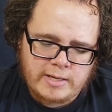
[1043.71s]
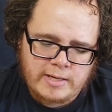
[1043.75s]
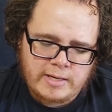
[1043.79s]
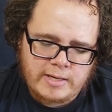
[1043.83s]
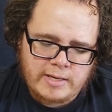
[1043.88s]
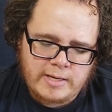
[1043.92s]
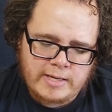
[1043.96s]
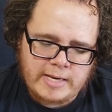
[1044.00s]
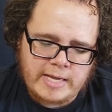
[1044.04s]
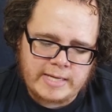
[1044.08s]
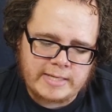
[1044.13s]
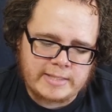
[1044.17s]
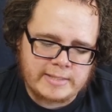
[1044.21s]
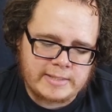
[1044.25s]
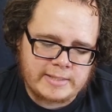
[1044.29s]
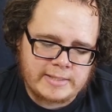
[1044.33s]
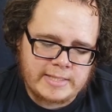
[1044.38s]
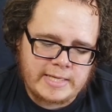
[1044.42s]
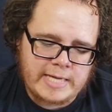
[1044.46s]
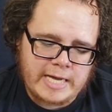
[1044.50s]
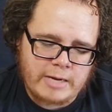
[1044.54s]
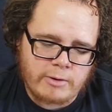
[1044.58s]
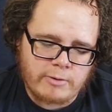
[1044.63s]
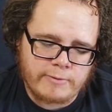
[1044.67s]
And I can
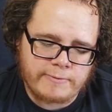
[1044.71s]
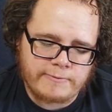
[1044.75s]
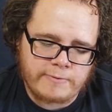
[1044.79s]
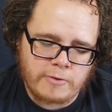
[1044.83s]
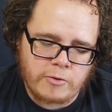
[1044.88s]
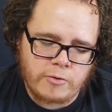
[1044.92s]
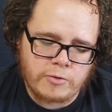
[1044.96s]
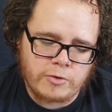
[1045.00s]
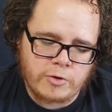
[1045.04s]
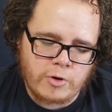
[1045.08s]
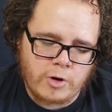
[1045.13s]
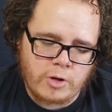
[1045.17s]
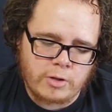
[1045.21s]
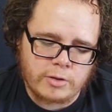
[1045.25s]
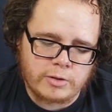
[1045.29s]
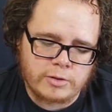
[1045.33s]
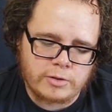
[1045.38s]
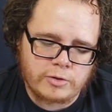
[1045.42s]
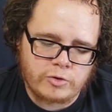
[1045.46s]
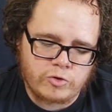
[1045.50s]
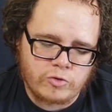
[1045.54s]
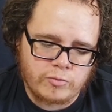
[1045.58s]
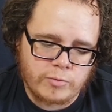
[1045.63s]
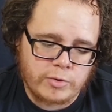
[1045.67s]
see how a phone call is
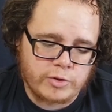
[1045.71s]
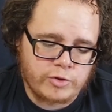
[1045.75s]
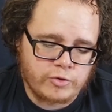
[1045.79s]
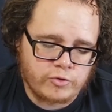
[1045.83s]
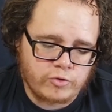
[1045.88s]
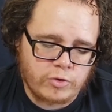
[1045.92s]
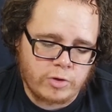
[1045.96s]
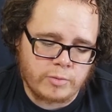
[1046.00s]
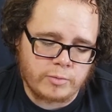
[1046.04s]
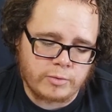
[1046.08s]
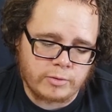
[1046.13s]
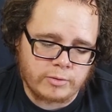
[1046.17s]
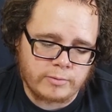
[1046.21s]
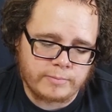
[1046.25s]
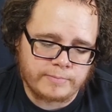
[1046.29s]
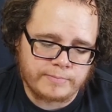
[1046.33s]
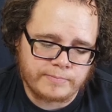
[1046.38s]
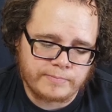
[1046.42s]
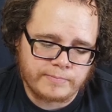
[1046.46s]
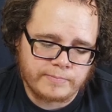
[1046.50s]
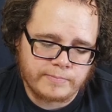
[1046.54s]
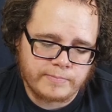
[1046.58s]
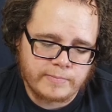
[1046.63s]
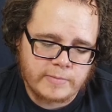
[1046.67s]
too much trouble.
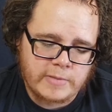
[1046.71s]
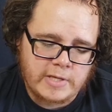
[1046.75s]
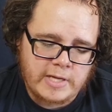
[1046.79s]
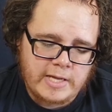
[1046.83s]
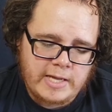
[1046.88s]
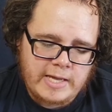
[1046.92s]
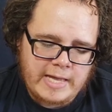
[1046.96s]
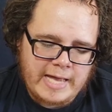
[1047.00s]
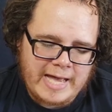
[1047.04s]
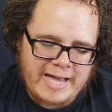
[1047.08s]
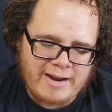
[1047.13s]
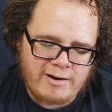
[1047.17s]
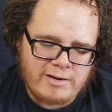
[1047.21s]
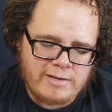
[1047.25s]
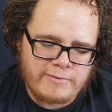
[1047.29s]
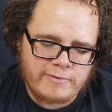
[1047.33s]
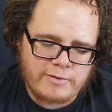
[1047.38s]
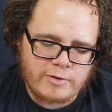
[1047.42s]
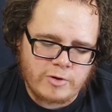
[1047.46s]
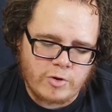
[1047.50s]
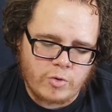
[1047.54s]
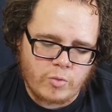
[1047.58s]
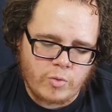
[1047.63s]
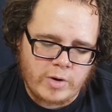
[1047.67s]
I don't
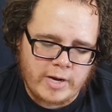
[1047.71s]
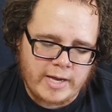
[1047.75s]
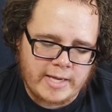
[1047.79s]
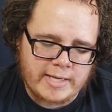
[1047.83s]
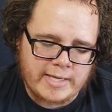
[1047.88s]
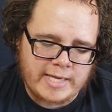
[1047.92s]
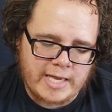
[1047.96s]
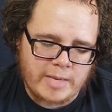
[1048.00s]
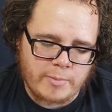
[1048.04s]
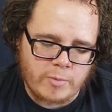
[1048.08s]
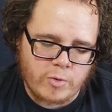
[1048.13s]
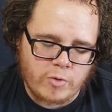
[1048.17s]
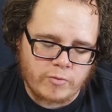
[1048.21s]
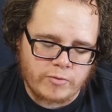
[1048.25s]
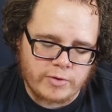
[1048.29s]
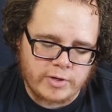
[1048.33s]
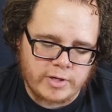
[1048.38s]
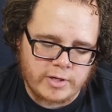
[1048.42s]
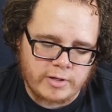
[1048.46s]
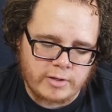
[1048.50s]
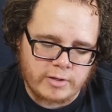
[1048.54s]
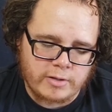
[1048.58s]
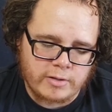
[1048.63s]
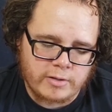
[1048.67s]
even know why I came over
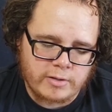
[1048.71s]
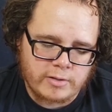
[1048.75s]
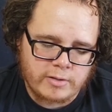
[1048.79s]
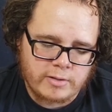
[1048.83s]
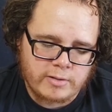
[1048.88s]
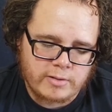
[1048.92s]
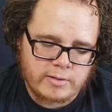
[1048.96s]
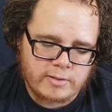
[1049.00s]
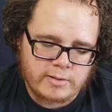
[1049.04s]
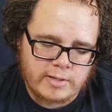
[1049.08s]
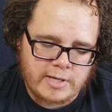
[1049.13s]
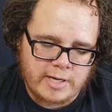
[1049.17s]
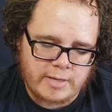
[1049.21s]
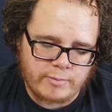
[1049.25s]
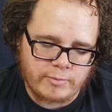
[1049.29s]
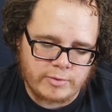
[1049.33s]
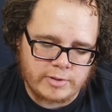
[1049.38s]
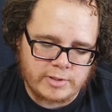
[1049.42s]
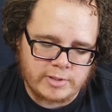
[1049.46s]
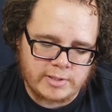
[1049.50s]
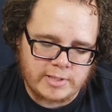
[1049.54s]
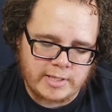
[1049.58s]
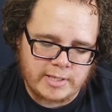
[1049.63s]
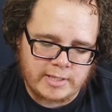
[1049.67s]
here, Emery
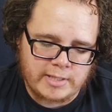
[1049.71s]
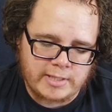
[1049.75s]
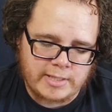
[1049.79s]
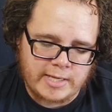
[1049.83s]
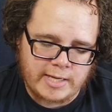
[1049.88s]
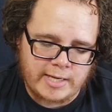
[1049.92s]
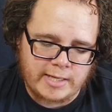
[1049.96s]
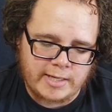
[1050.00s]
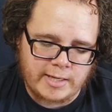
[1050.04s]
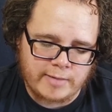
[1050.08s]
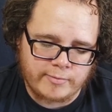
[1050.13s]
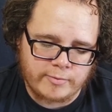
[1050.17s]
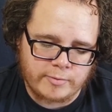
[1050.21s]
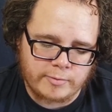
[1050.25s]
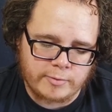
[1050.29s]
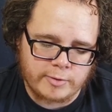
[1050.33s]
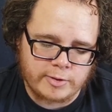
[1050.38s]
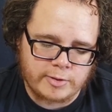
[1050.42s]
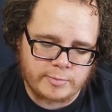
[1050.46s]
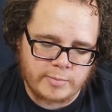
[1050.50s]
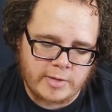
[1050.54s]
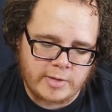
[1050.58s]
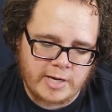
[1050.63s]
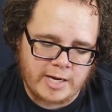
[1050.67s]
said, getting up from her
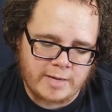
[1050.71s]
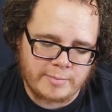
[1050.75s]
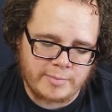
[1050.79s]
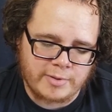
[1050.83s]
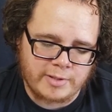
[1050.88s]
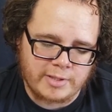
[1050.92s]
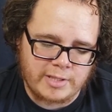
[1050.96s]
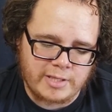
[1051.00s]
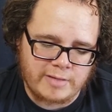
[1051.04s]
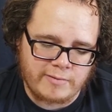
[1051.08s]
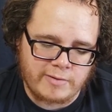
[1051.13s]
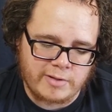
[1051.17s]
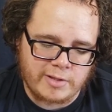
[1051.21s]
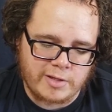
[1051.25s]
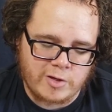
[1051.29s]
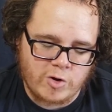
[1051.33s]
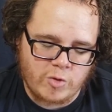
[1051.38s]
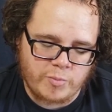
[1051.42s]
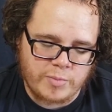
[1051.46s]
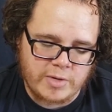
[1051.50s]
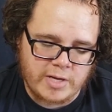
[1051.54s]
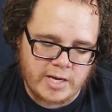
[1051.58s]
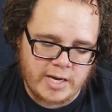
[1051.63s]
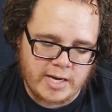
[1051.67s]
spot but leaving the
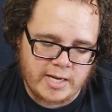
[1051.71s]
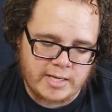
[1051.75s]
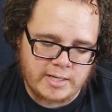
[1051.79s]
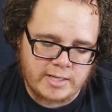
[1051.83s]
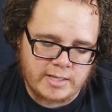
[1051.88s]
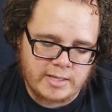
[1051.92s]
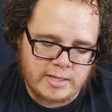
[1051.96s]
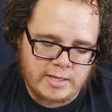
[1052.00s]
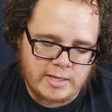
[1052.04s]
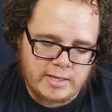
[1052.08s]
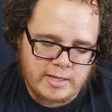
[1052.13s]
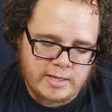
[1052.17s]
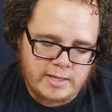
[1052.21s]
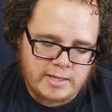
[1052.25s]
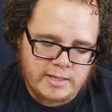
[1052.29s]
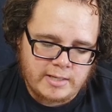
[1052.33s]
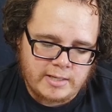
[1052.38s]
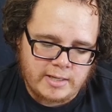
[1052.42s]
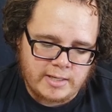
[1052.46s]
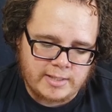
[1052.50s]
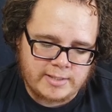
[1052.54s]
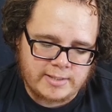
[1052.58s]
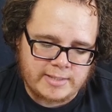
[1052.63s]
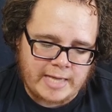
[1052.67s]
note behind.
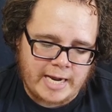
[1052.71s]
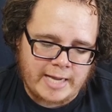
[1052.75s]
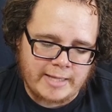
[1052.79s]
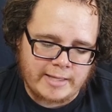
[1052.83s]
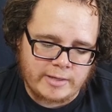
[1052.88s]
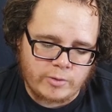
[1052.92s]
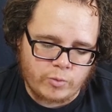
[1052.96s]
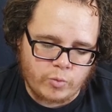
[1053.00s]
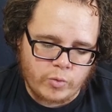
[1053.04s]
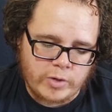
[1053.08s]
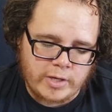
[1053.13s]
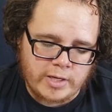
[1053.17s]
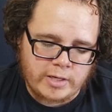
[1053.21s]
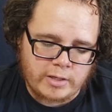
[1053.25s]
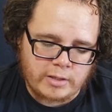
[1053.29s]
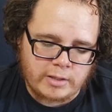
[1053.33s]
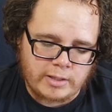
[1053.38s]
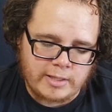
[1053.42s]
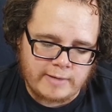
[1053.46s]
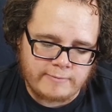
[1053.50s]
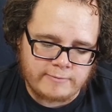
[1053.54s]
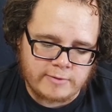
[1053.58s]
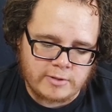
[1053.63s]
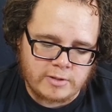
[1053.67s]
A silent wind
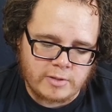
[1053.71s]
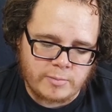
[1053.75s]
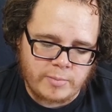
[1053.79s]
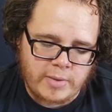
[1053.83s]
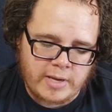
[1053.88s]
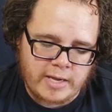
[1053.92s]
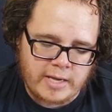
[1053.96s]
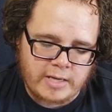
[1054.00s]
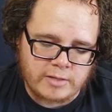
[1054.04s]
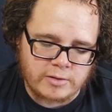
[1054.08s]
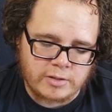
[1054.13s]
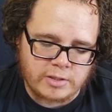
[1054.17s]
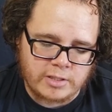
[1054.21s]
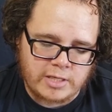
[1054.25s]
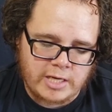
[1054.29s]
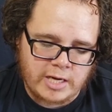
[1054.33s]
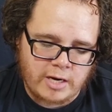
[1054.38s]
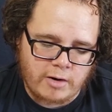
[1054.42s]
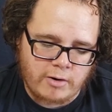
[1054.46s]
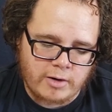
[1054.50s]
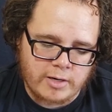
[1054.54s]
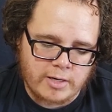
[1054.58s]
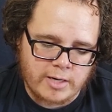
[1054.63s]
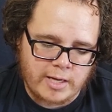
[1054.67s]
lifted the page and
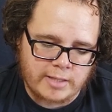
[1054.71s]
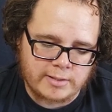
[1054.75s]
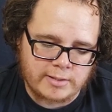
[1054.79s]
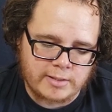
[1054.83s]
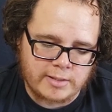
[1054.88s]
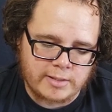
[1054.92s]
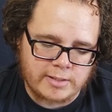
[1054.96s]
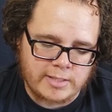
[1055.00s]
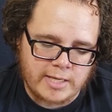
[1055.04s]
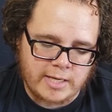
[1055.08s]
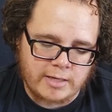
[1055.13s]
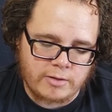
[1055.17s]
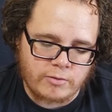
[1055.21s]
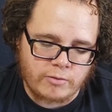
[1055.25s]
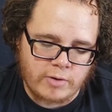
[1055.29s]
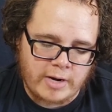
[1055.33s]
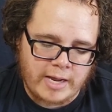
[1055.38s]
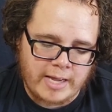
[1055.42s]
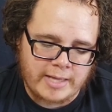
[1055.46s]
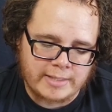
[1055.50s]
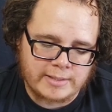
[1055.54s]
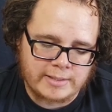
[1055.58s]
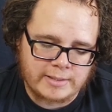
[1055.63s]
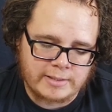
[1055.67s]
carried it onto the dead
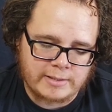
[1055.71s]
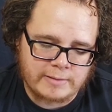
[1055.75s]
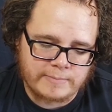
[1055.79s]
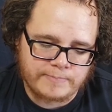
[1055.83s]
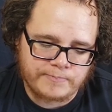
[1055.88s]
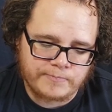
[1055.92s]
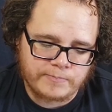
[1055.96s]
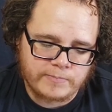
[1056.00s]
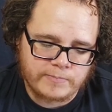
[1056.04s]
grass.